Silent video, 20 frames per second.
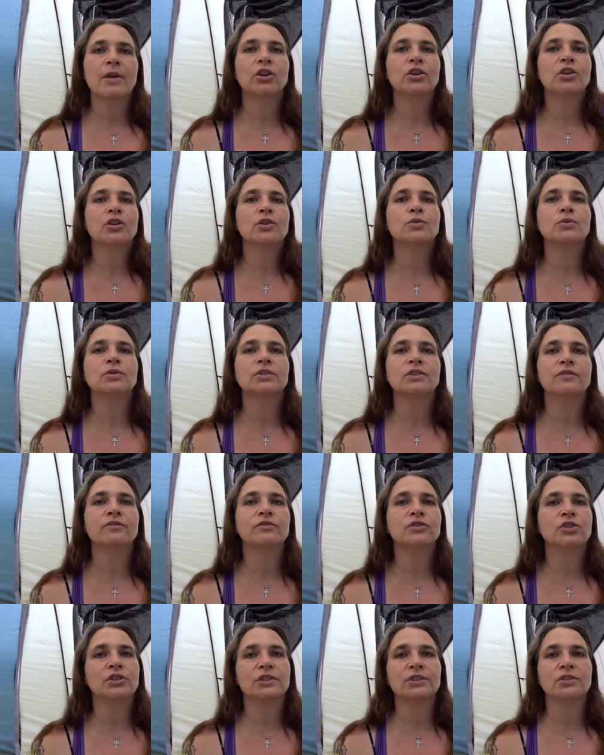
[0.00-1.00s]
accused
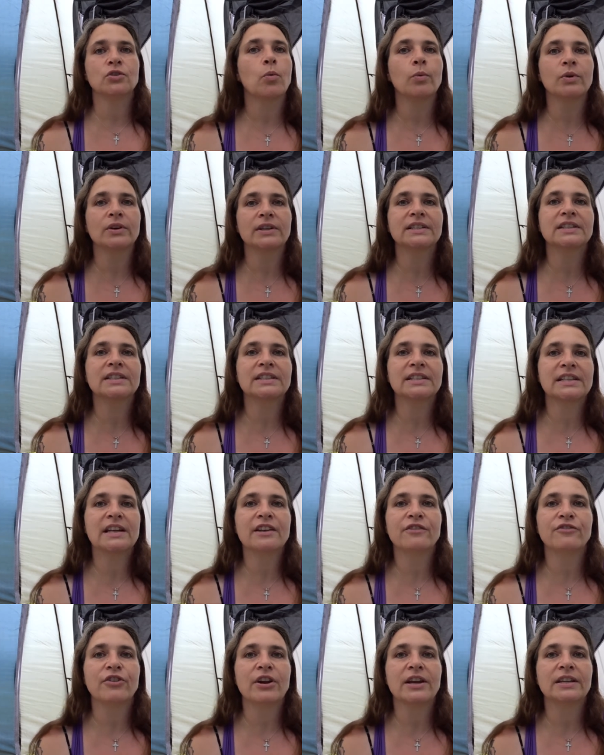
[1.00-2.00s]
of just not wanting to
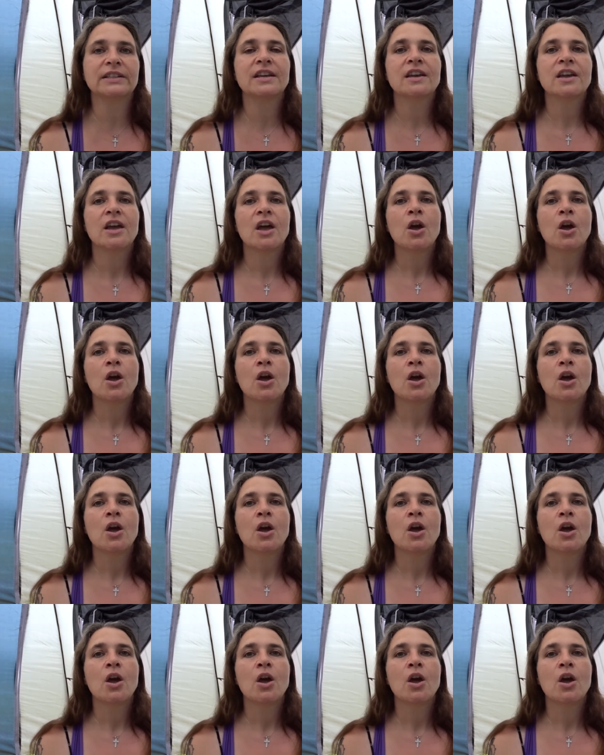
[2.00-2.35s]
deliver it,